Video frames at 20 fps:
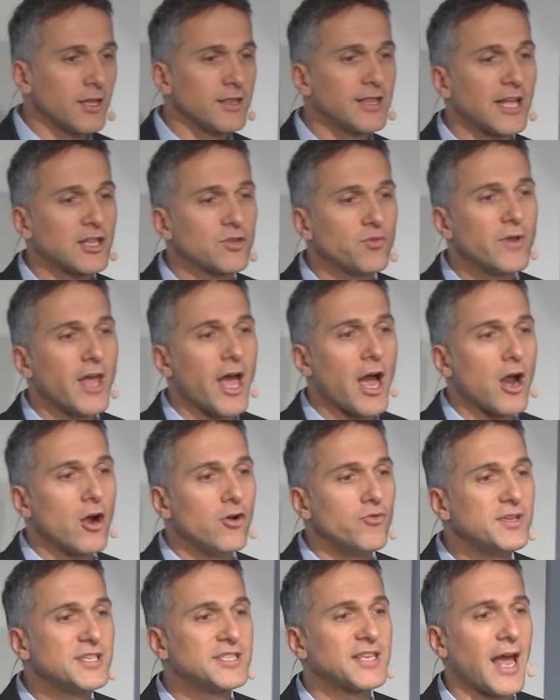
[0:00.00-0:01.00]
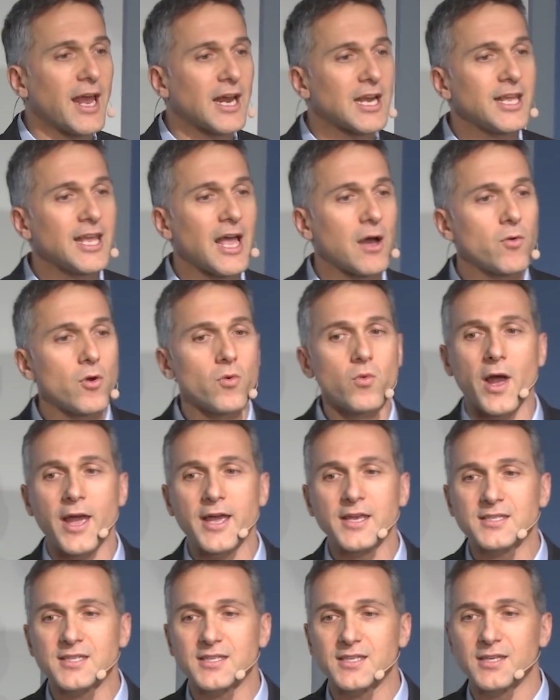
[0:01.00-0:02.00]
that we are recycling our
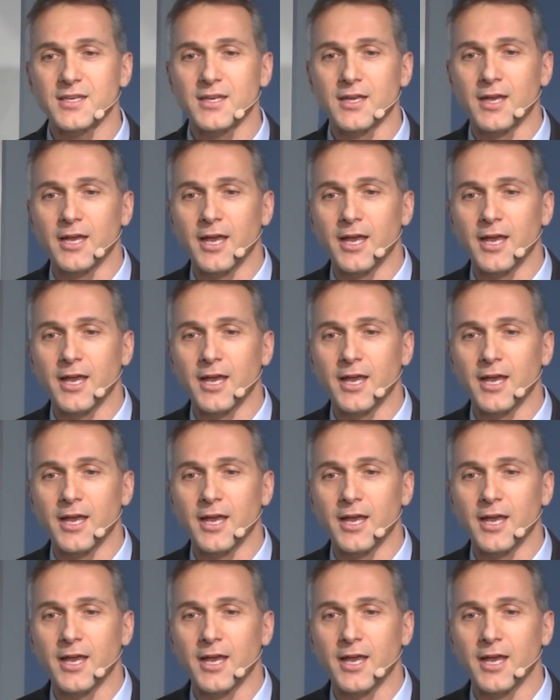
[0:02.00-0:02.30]
waste,